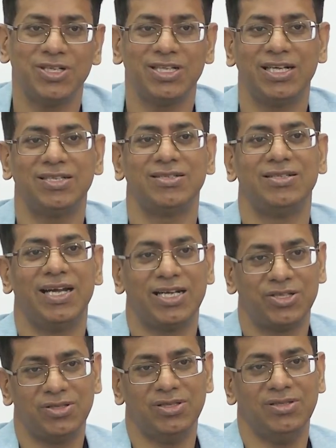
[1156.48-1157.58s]
not that
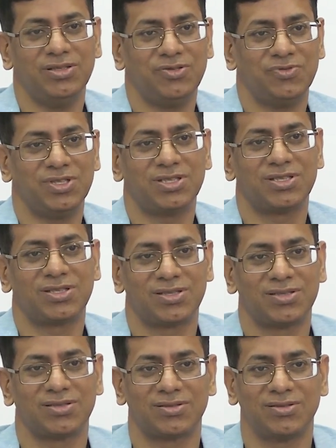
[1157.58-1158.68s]
natural. It
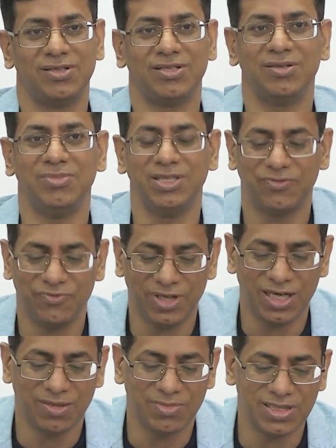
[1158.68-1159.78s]
was a little bit
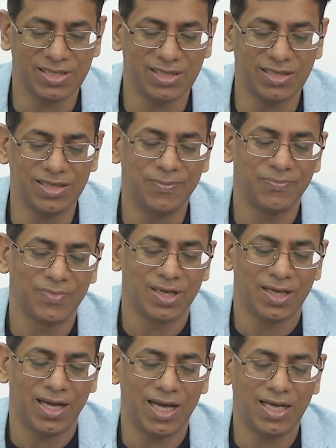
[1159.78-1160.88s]
fake, basically.
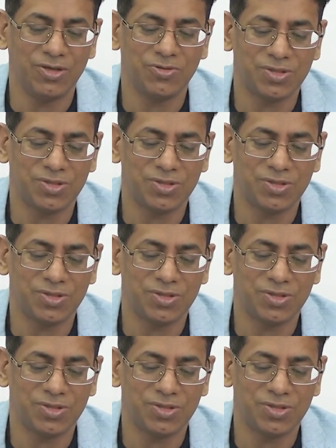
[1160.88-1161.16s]
And you